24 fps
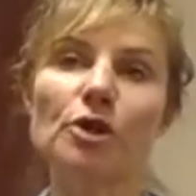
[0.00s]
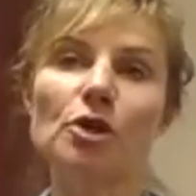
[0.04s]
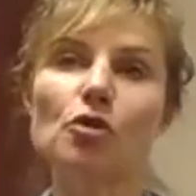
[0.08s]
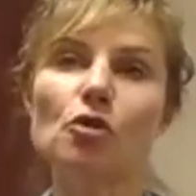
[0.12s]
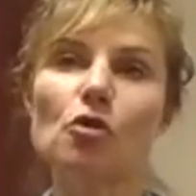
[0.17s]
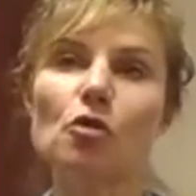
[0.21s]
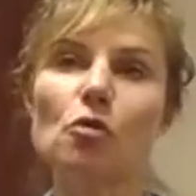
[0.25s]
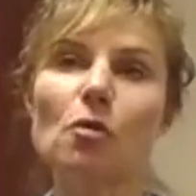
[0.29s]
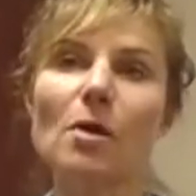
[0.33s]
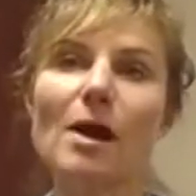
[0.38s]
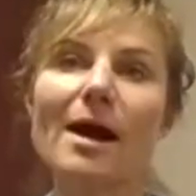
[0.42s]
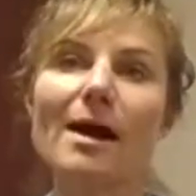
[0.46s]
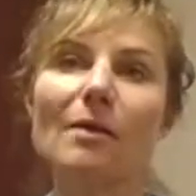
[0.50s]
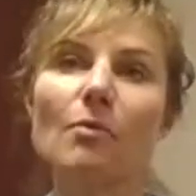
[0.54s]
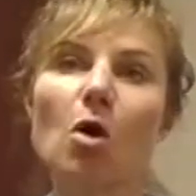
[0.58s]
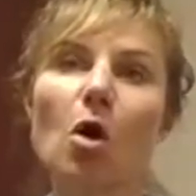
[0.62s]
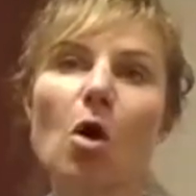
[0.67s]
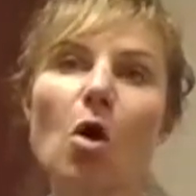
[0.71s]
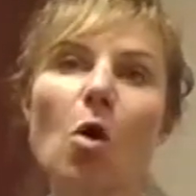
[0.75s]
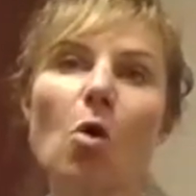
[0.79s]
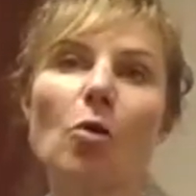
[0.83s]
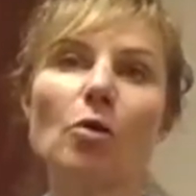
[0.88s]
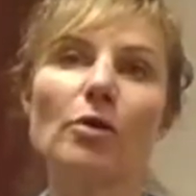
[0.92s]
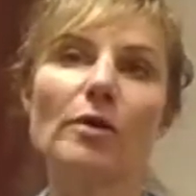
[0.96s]
to grab a
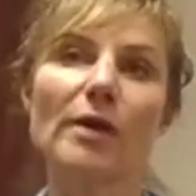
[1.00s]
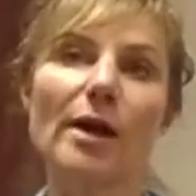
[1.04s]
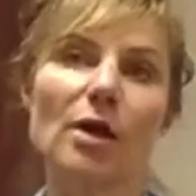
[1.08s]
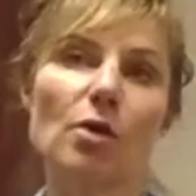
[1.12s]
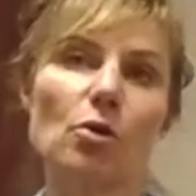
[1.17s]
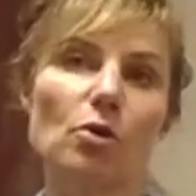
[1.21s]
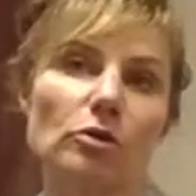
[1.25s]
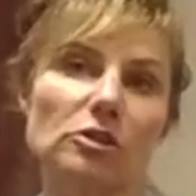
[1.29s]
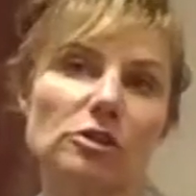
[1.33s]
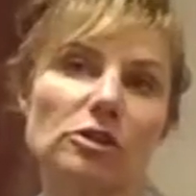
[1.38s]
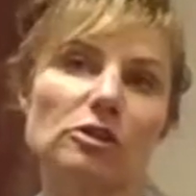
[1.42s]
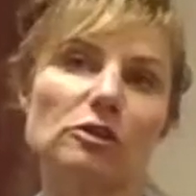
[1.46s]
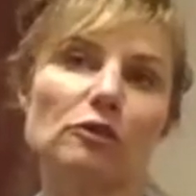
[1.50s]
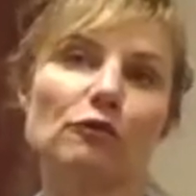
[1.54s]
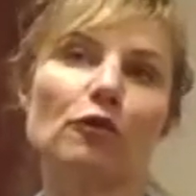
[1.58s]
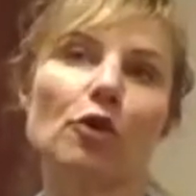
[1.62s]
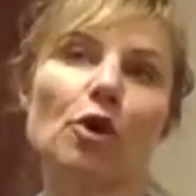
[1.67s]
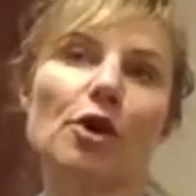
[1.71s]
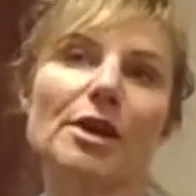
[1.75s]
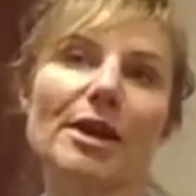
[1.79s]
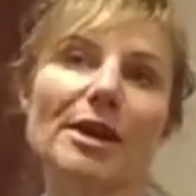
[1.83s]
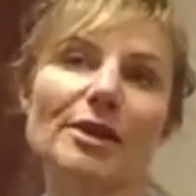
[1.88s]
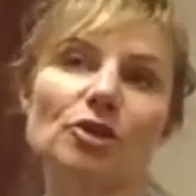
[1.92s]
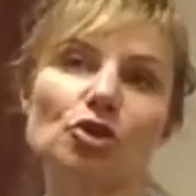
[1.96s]
hold of that horse's
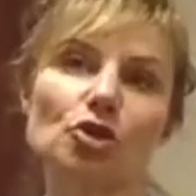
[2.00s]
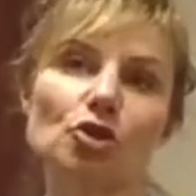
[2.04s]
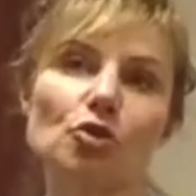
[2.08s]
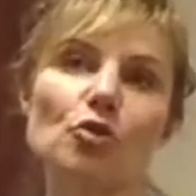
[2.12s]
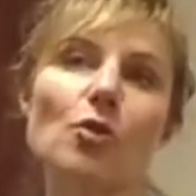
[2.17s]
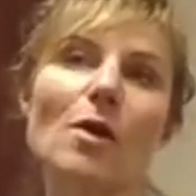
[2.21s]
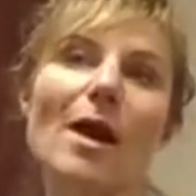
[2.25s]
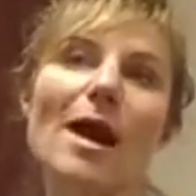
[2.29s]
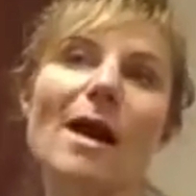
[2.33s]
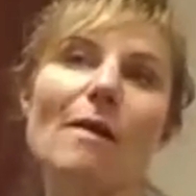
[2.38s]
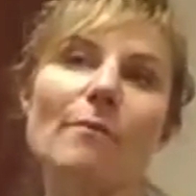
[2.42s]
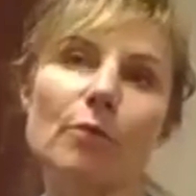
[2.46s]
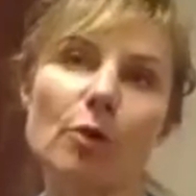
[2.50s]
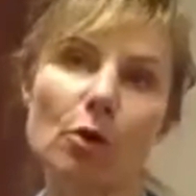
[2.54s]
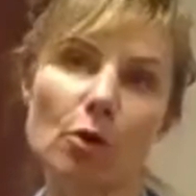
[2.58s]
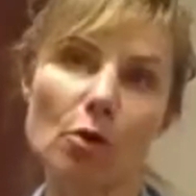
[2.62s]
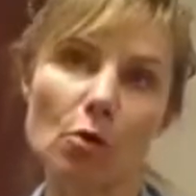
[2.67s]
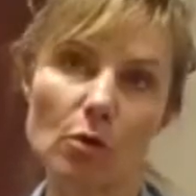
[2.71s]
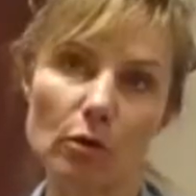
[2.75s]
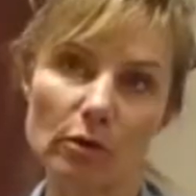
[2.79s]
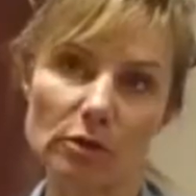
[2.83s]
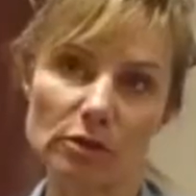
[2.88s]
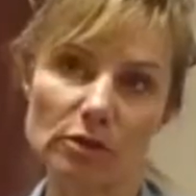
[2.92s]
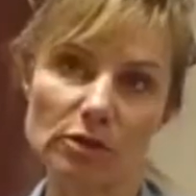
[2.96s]
foot and trap the
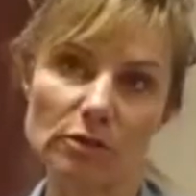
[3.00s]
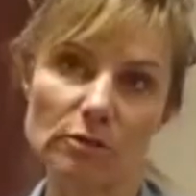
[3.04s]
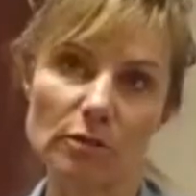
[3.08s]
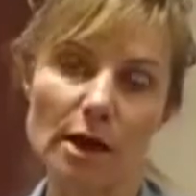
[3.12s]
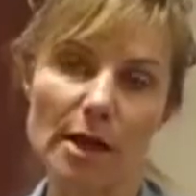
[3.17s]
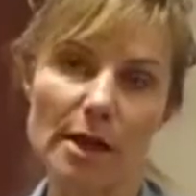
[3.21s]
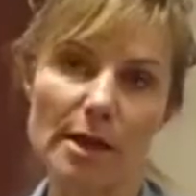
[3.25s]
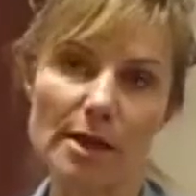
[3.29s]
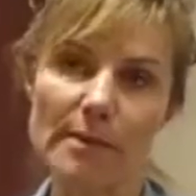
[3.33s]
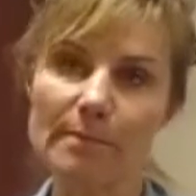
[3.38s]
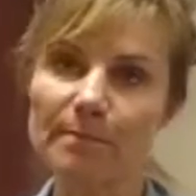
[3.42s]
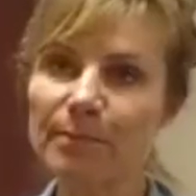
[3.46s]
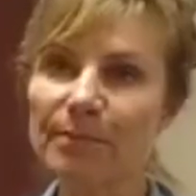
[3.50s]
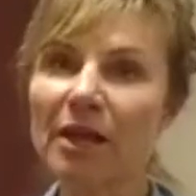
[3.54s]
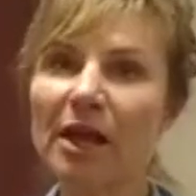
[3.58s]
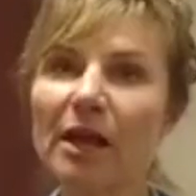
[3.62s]
horse, right?